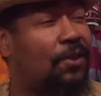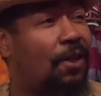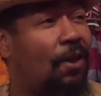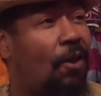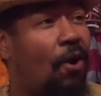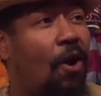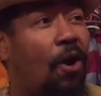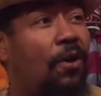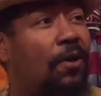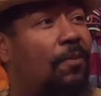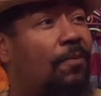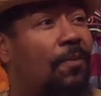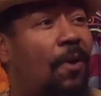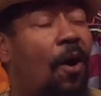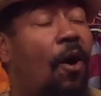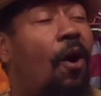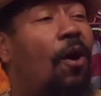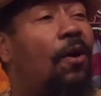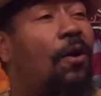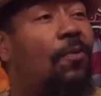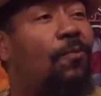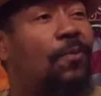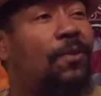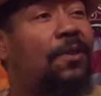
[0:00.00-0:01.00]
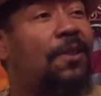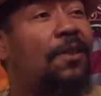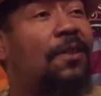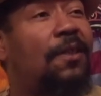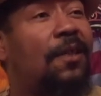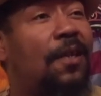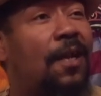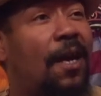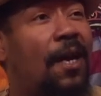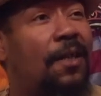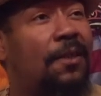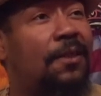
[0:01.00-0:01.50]
Autumn was in the
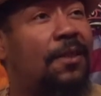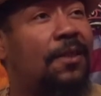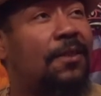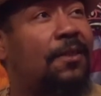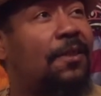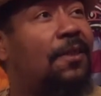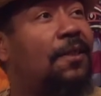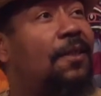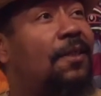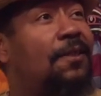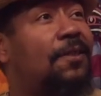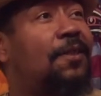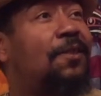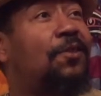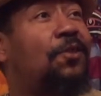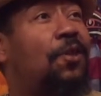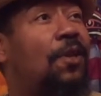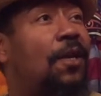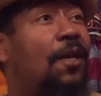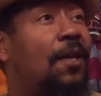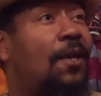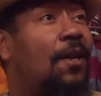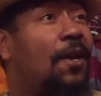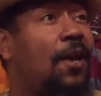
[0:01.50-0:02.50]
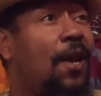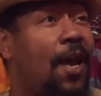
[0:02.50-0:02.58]
contest. And here's the thing,